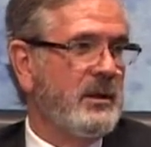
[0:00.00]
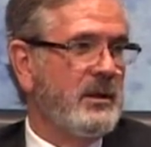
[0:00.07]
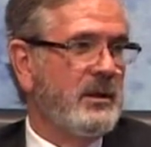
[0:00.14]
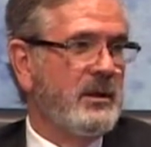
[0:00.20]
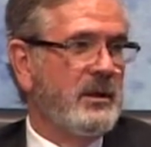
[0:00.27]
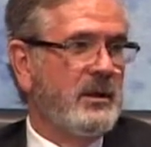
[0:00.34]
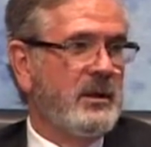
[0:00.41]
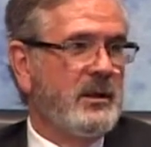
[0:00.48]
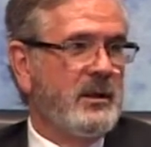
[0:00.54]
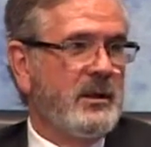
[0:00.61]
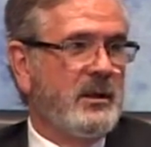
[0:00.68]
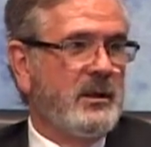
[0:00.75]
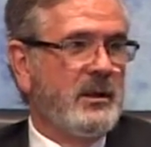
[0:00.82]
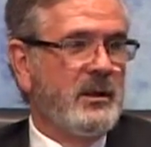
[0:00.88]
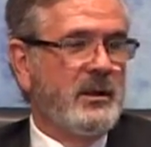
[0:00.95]
And his
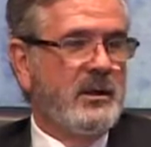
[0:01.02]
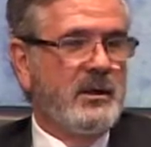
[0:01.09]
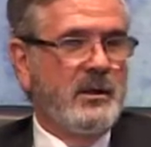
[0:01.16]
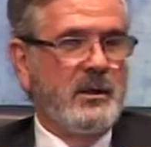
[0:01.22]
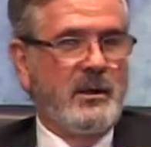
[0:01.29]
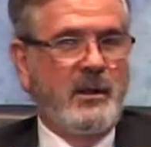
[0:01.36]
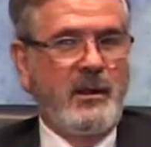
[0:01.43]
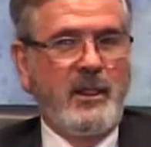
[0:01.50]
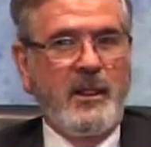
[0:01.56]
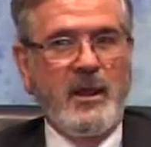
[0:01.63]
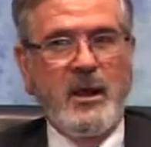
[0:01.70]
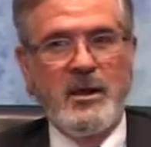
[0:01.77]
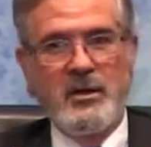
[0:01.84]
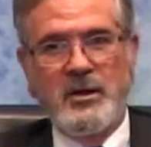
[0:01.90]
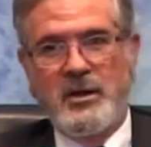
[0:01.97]
brother was an
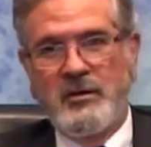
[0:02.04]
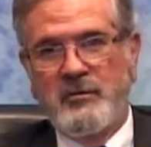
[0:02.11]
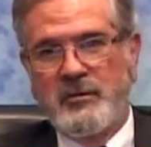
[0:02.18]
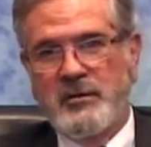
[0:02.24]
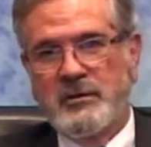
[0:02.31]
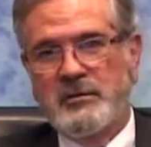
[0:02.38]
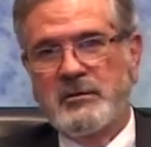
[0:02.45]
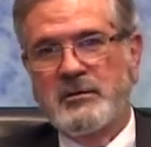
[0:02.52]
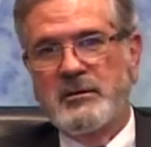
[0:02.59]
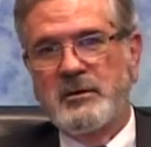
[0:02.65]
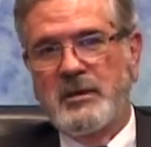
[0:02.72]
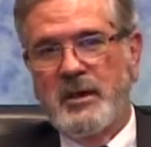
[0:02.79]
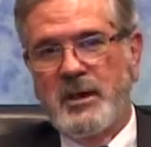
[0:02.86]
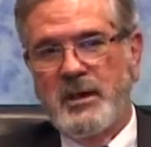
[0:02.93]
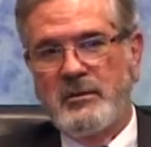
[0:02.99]
undercover.
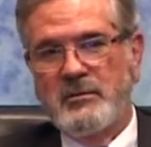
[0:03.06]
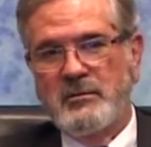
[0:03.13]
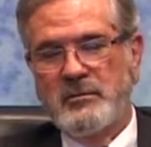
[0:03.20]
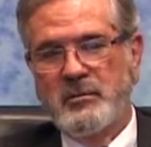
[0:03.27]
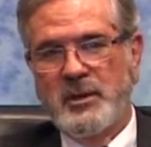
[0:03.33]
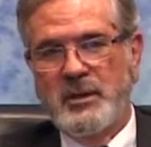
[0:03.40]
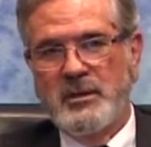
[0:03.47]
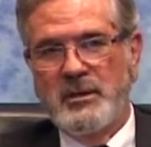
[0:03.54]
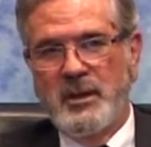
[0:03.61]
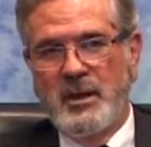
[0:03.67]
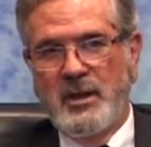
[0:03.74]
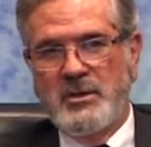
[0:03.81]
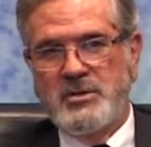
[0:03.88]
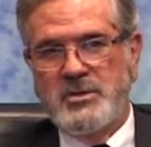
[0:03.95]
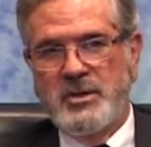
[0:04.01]
And we
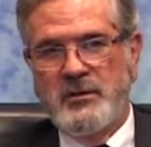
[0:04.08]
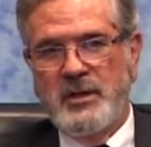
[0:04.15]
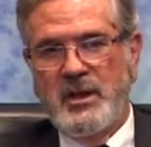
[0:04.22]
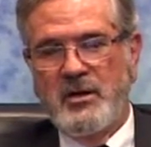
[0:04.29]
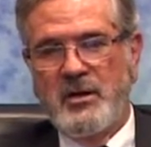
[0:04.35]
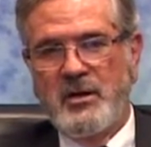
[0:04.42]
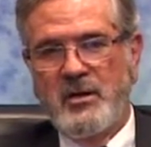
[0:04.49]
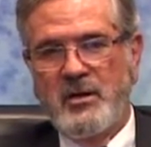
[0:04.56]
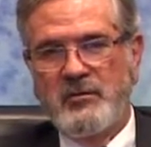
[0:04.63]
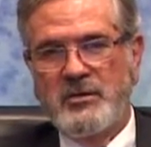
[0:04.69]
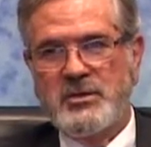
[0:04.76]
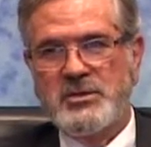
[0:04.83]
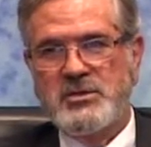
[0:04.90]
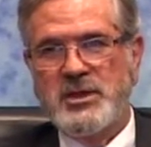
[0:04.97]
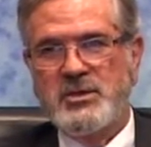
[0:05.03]
turned that all over
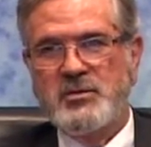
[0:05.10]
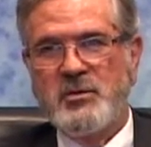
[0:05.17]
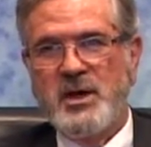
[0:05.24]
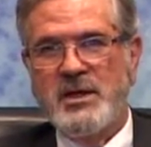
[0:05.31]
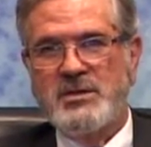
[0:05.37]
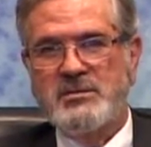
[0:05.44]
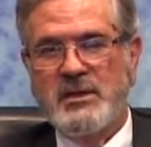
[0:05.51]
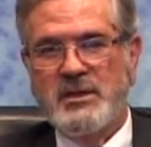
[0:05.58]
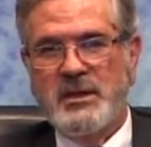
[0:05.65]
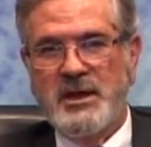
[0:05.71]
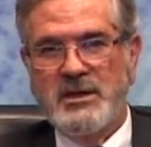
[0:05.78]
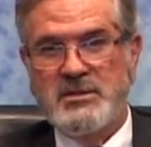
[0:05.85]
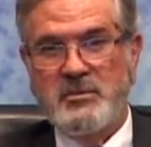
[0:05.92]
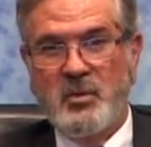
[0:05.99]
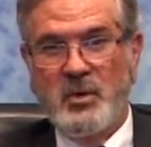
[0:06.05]
to Judge Wiseman the
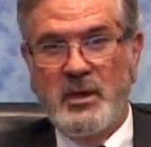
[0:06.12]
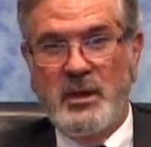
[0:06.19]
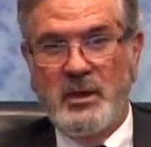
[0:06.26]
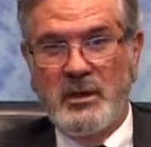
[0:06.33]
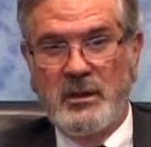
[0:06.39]
next morning.